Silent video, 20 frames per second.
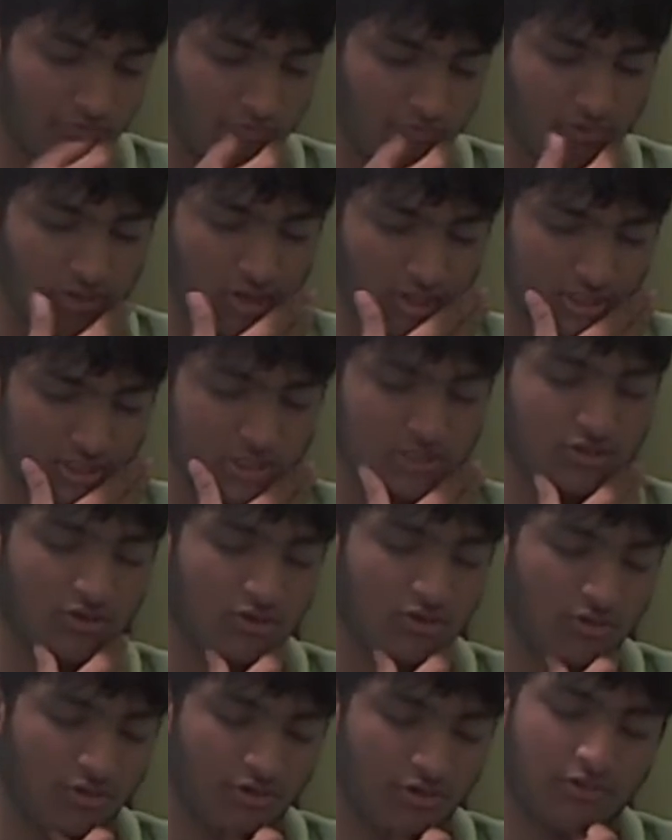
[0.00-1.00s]
for next
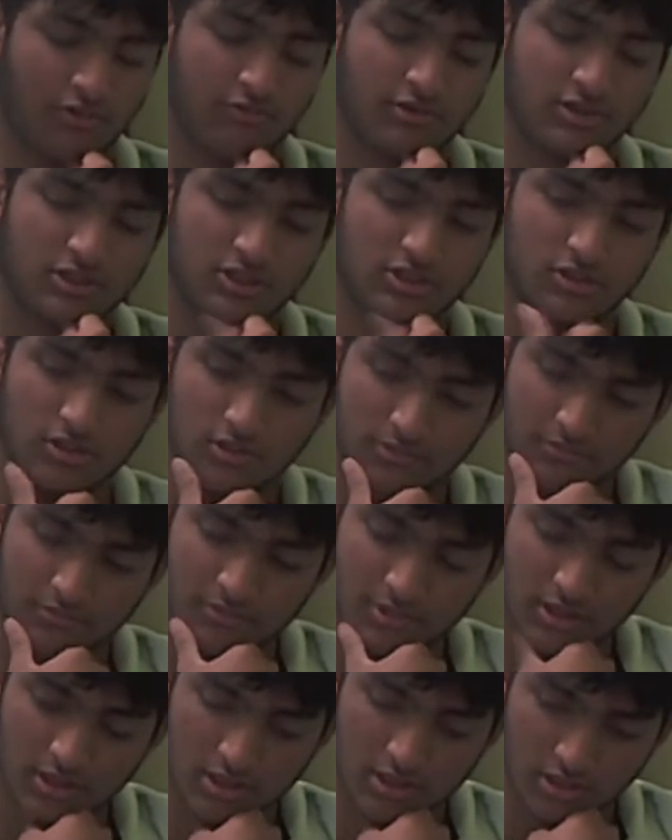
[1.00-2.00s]
story, what should it
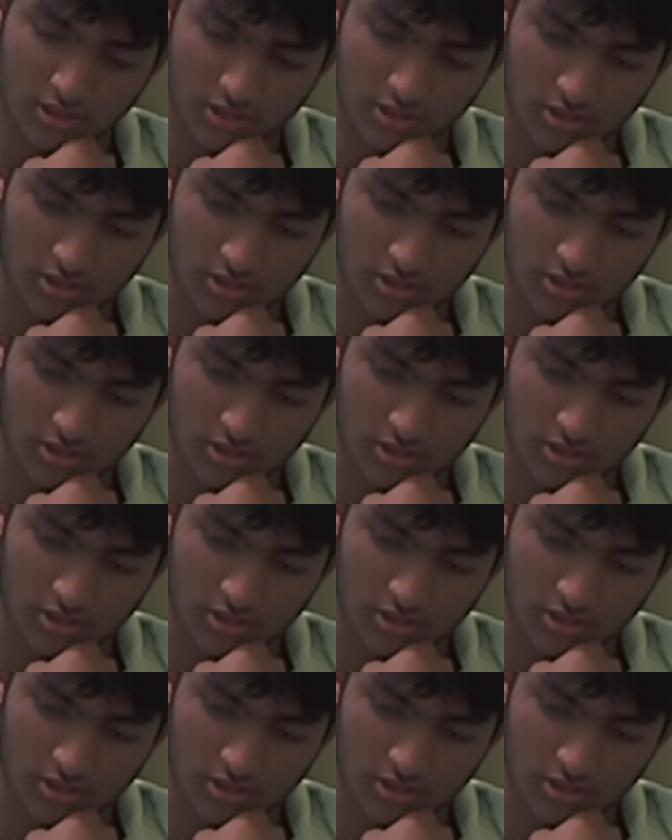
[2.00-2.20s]
be?